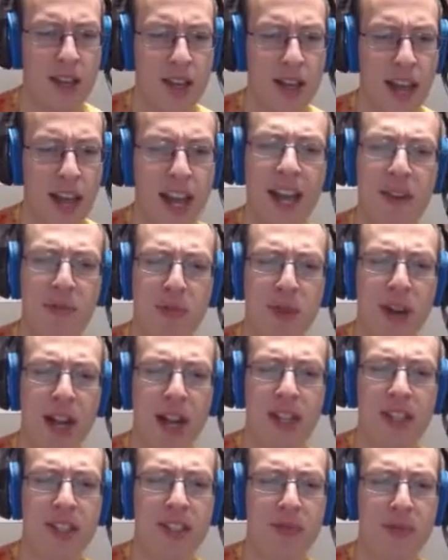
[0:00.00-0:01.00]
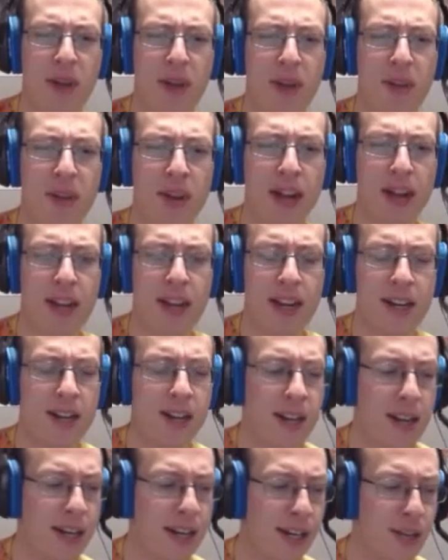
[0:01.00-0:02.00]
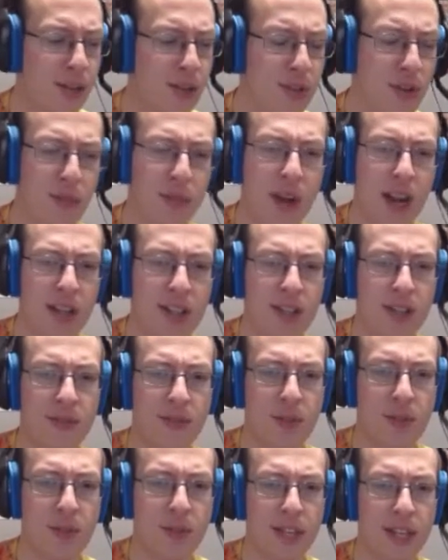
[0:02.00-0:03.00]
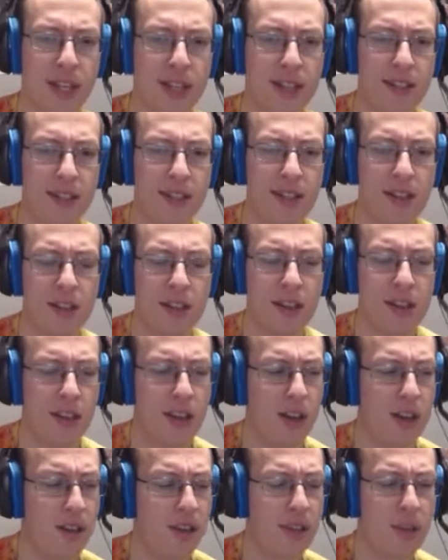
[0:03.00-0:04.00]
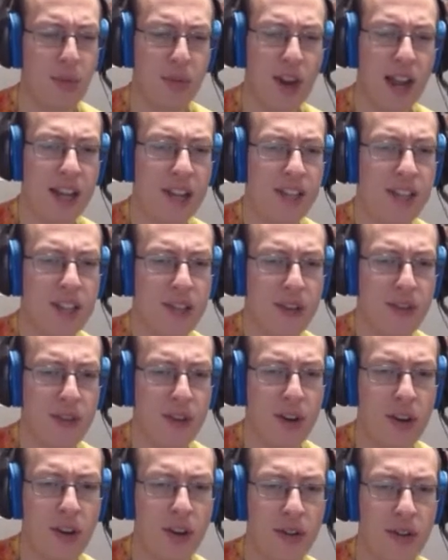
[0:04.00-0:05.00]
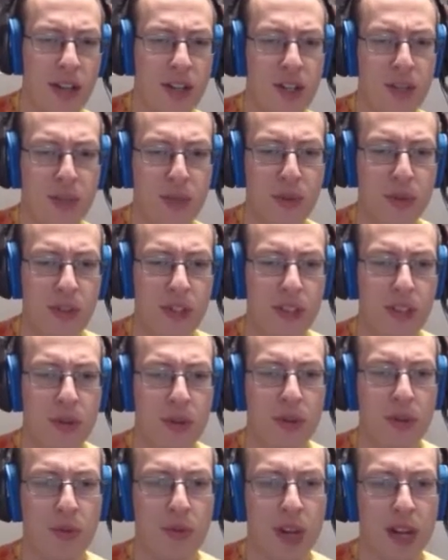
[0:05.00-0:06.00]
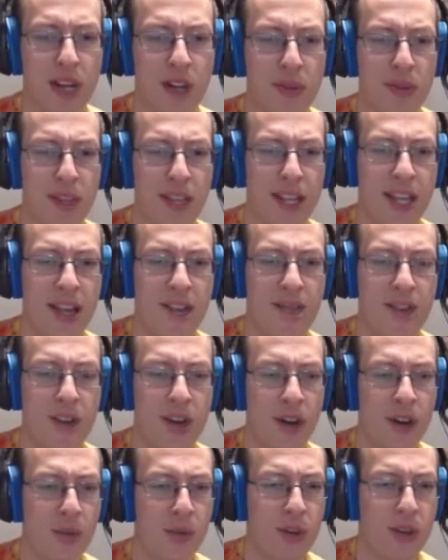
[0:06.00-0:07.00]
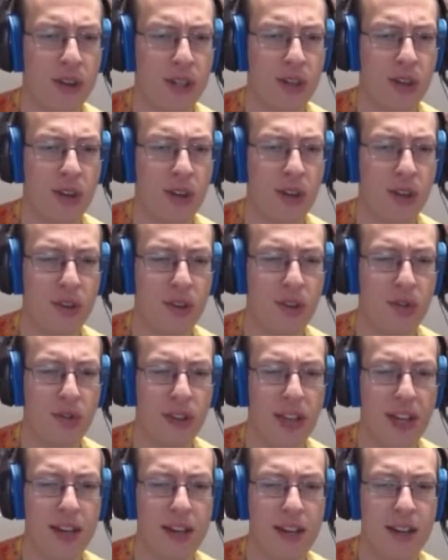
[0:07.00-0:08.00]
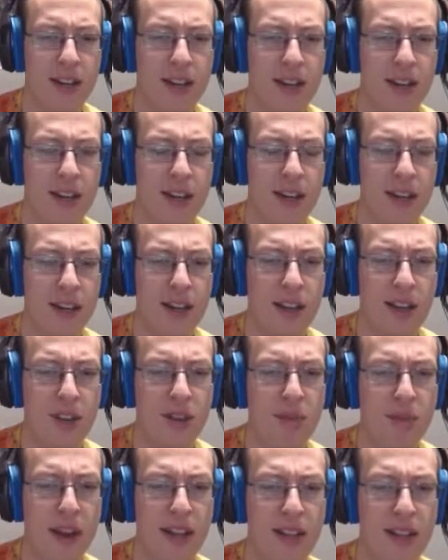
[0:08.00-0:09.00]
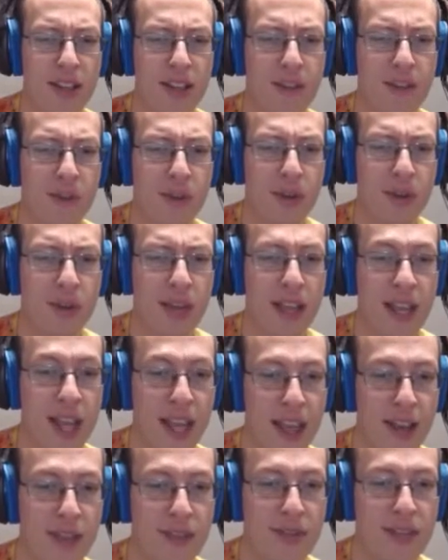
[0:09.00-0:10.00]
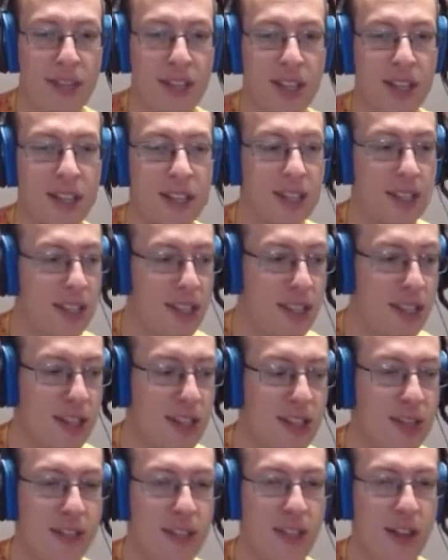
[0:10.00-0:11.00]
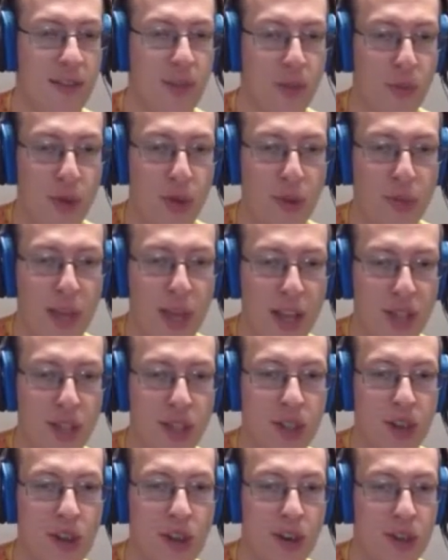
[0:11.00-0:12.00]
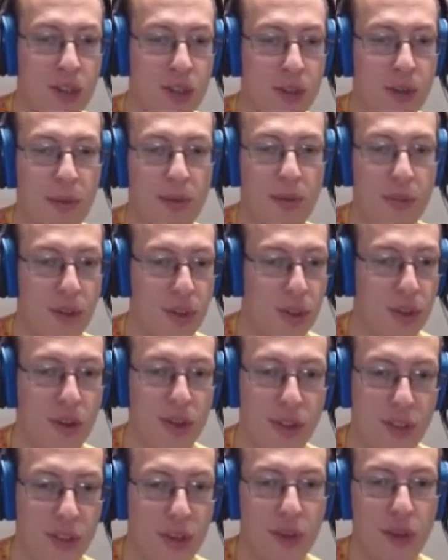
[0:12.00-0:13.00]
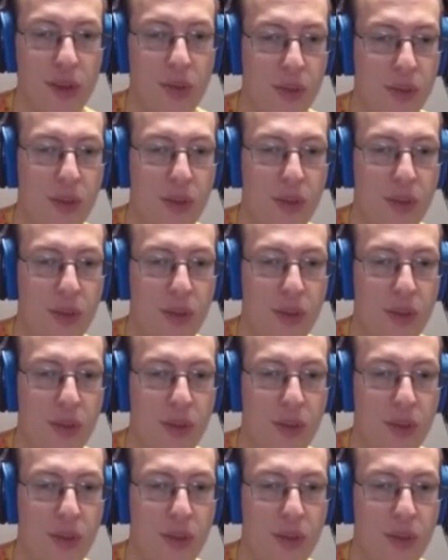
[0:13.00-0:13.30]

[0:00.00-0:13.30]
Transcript: I have Proxies of Power 9, and I also have Proxies of Dual Lands. The proxies are very legible, and you can read them, and they have the artwork. They're a little faded. They're mainly they have the consistency of a real Magic card, so I'm sure that they were